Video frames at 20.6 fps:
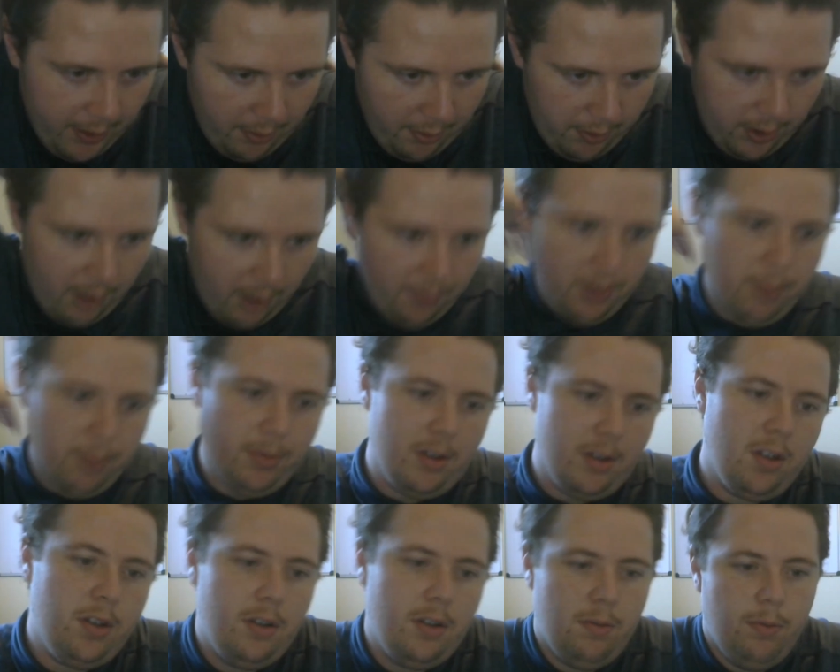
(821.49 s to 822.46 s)
yourself in a
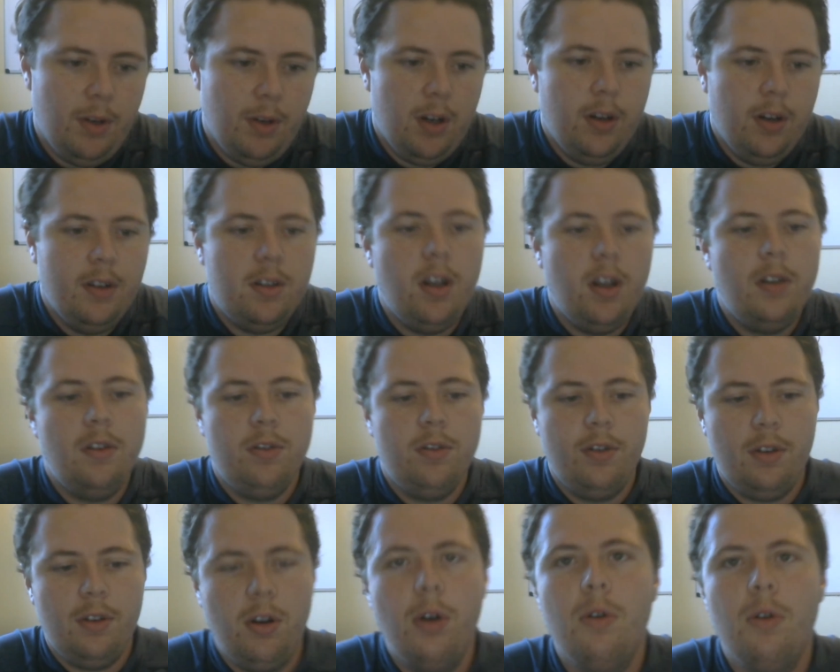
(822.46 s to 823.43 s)
position where it's not just the
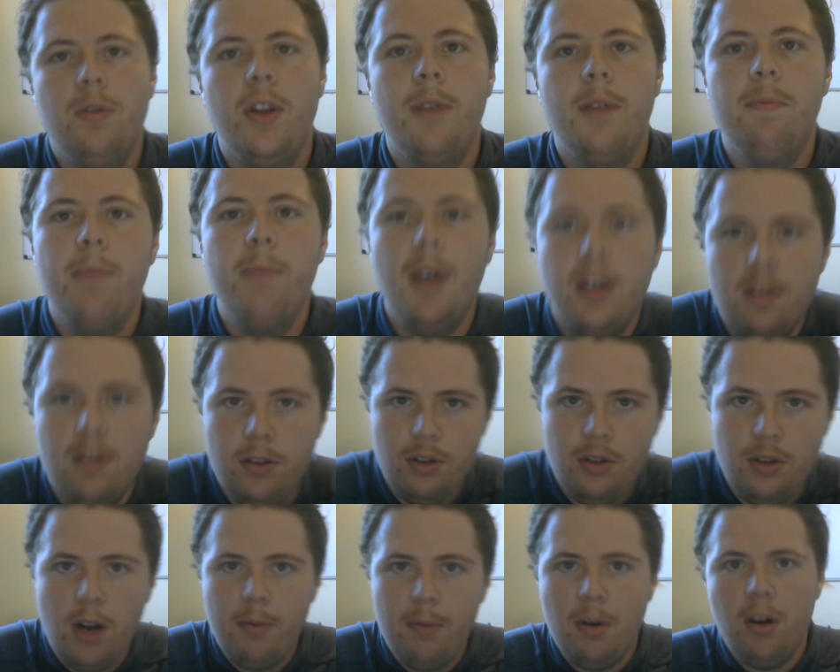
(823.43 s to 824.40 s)
code that makes the
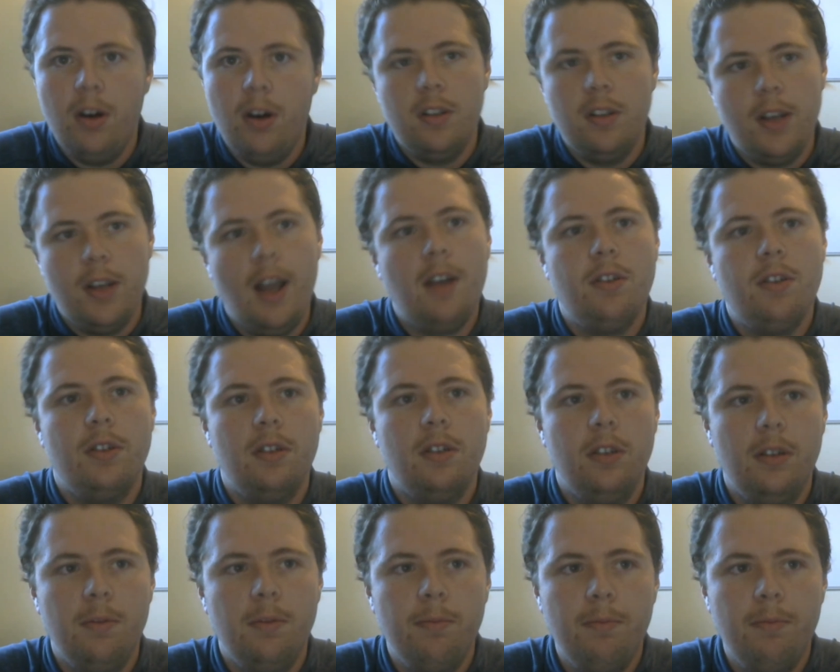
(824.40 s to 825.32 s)
job hard, it's actually